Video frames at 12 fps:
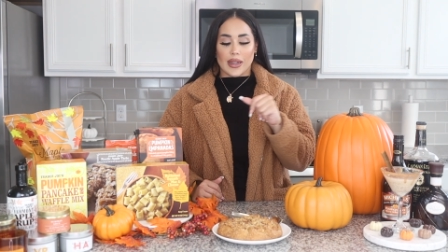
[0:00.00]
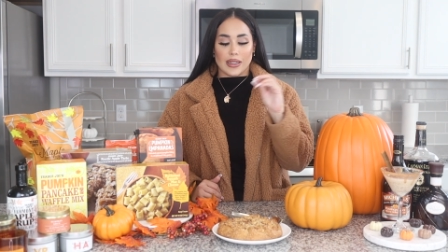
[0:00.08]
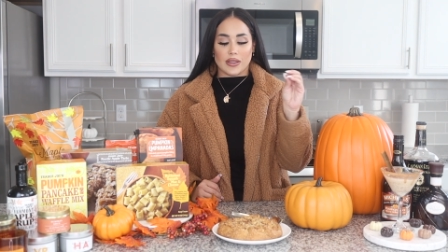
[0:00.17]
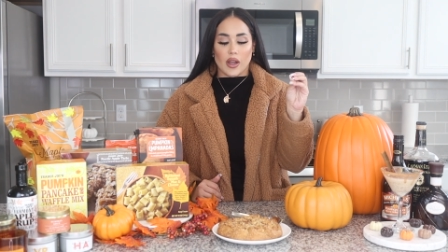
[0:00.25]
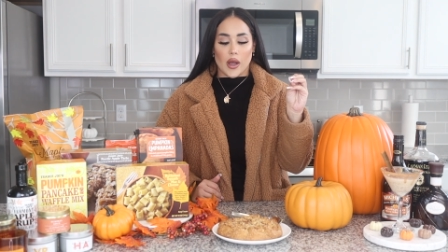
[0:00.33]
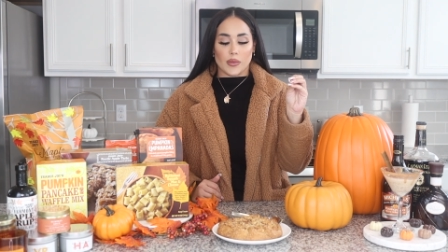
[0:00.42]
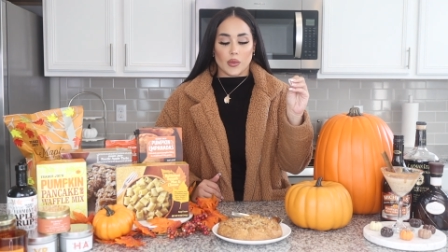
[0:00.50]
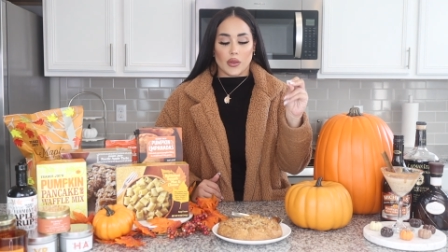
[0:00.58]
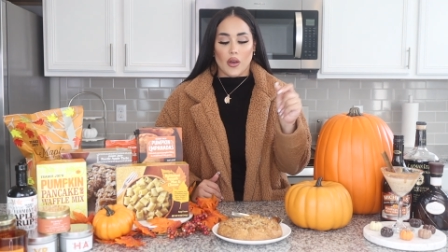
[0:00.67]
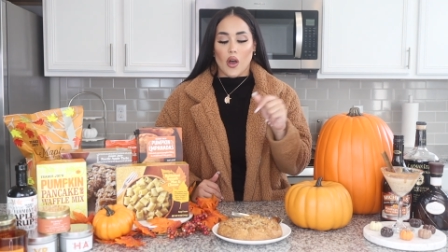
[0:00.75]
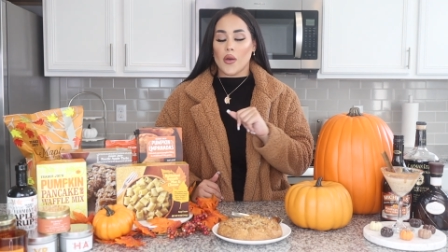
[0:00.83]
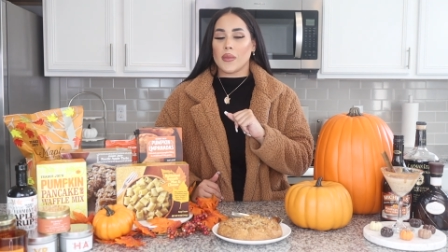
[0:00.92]
Like topped with
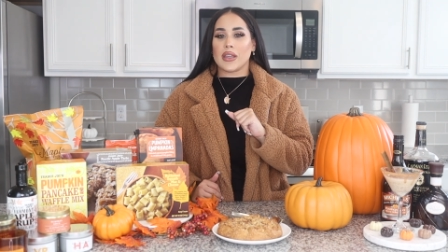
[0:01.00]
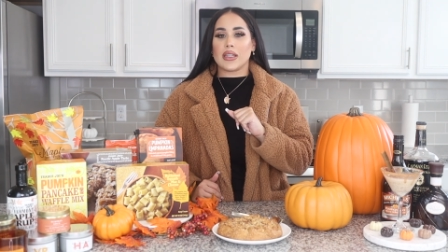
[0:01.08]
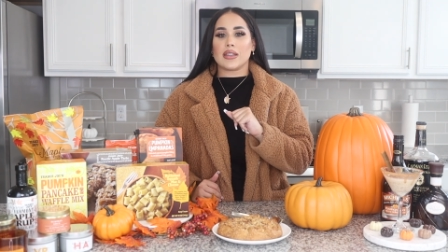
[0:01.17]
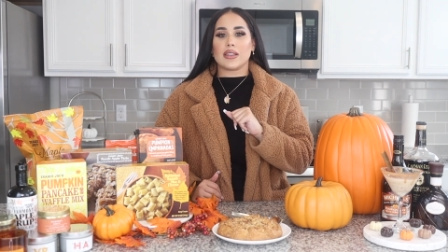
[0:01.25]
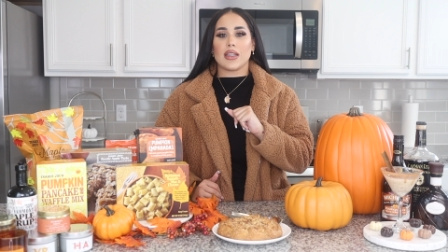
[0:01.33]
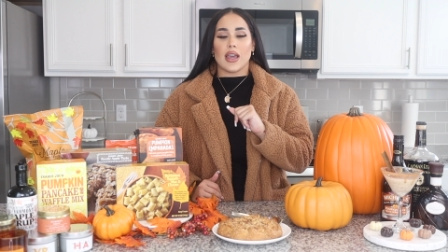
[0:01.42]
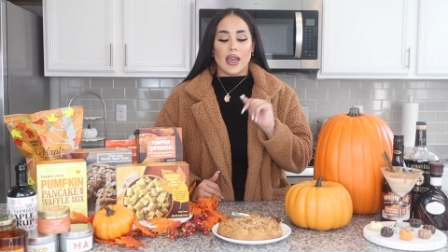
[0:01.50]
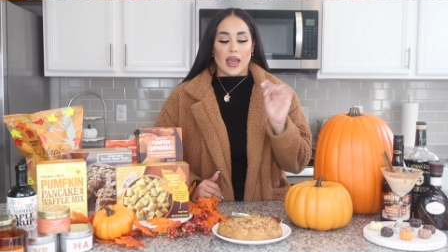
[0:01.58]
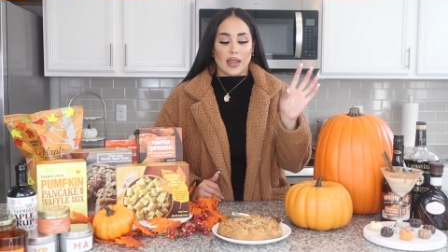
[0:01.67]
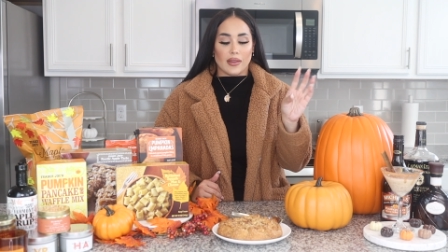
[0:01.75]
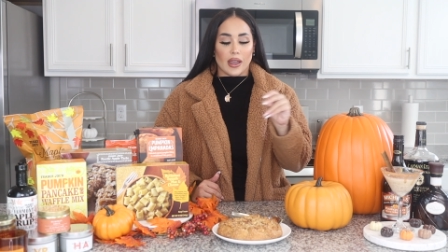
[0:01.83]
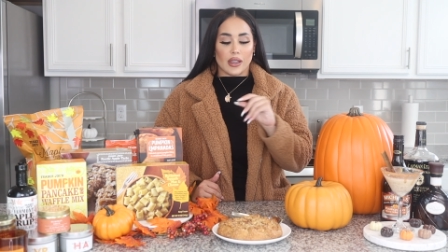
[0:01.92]
almonds
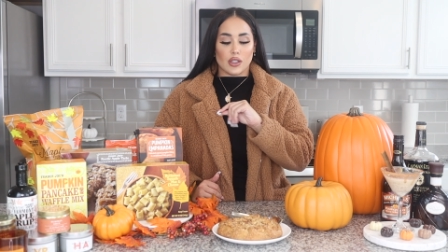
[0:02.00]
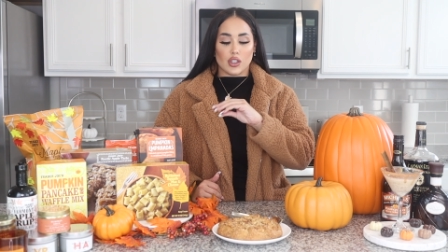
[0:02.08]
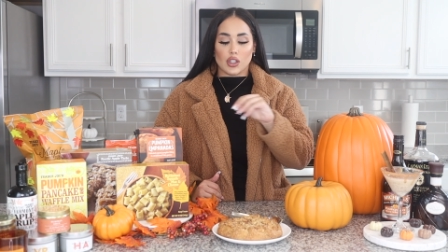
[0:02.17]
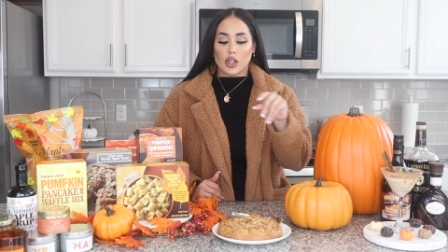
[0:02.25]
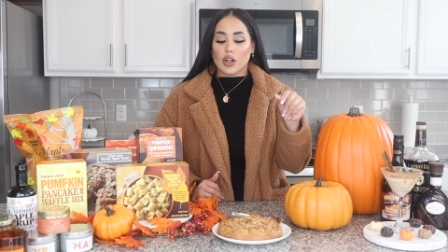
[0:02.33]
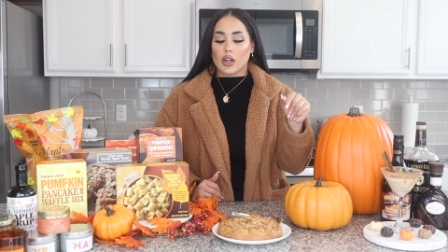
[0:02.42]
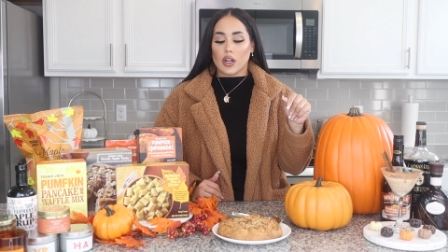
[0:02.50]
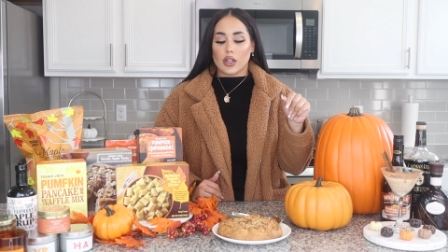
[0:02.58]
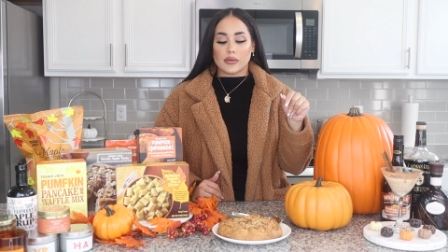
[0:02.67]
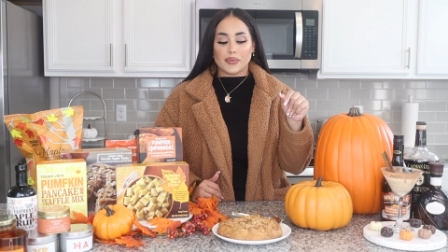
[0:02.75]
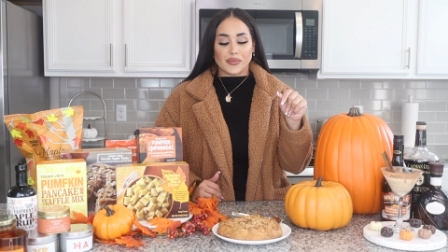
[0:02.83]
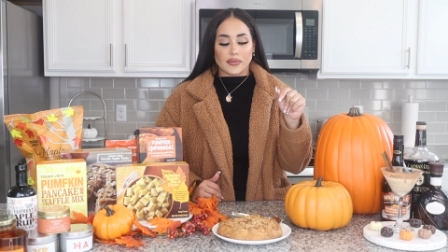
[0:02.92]
and like
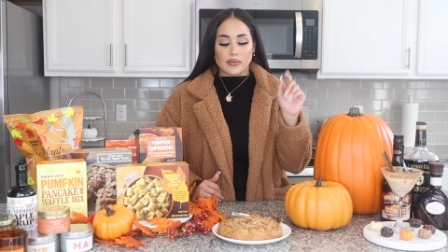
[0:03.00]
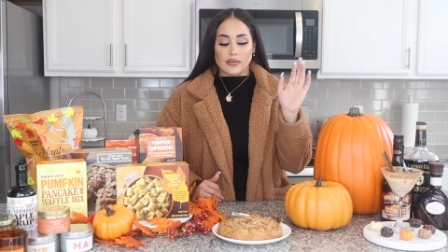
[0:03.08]
sugar